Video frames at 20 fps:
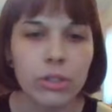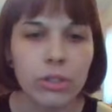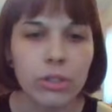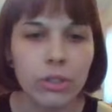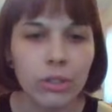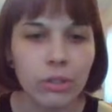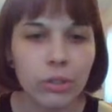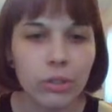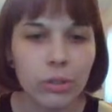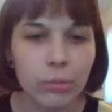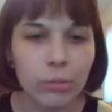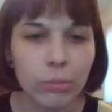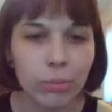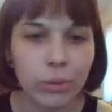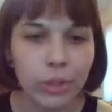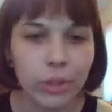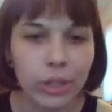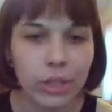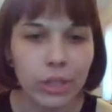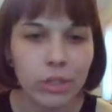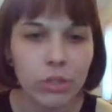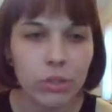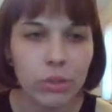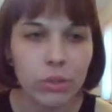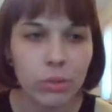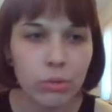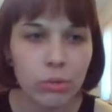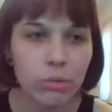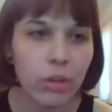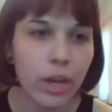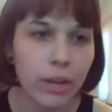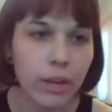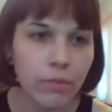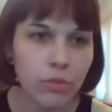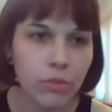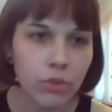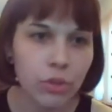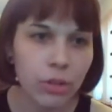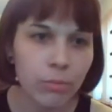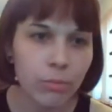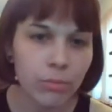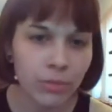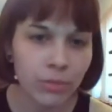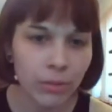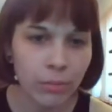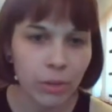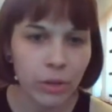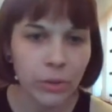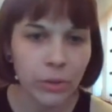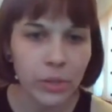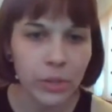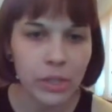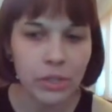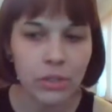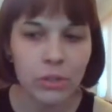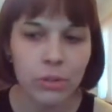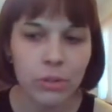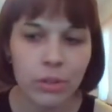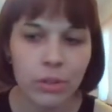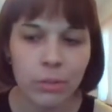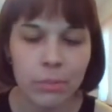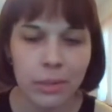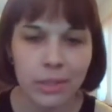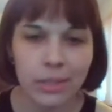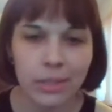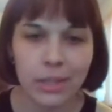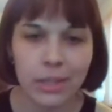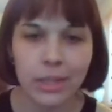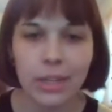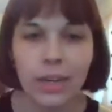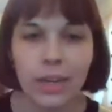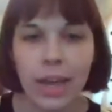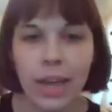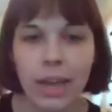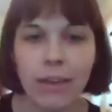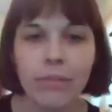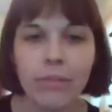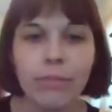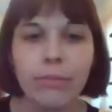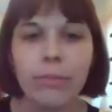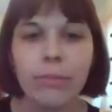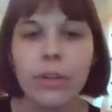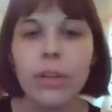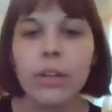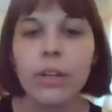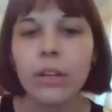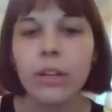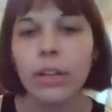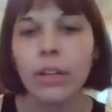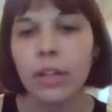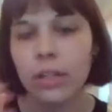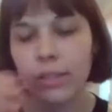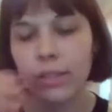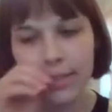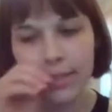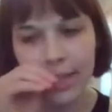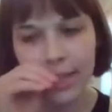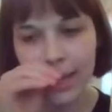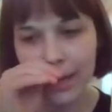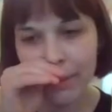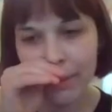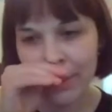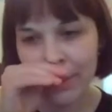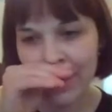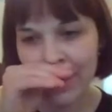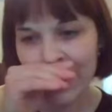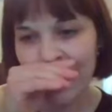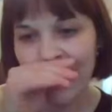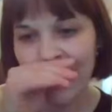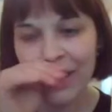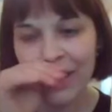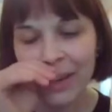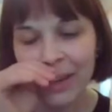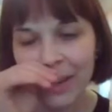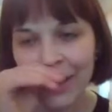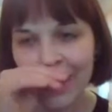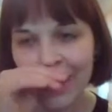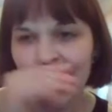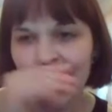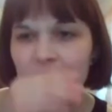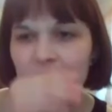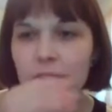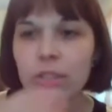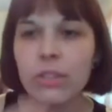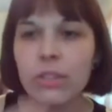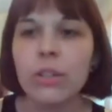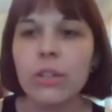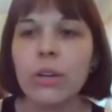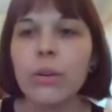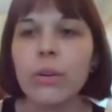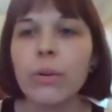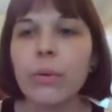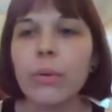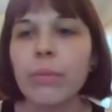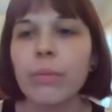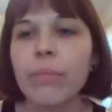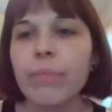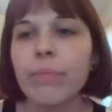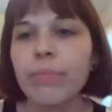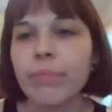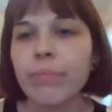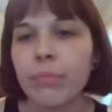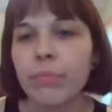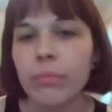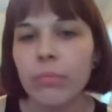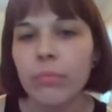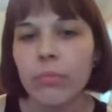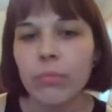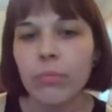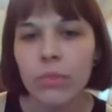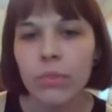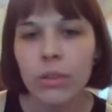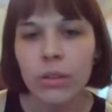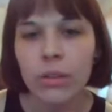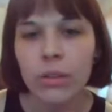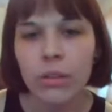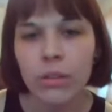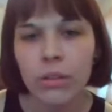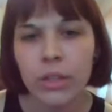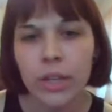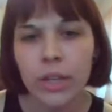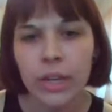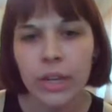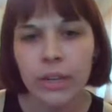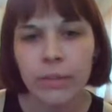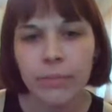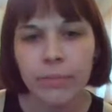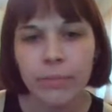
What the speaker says: a good place to live stream if I'm going to do it, because I can have like a setup here. So yeah,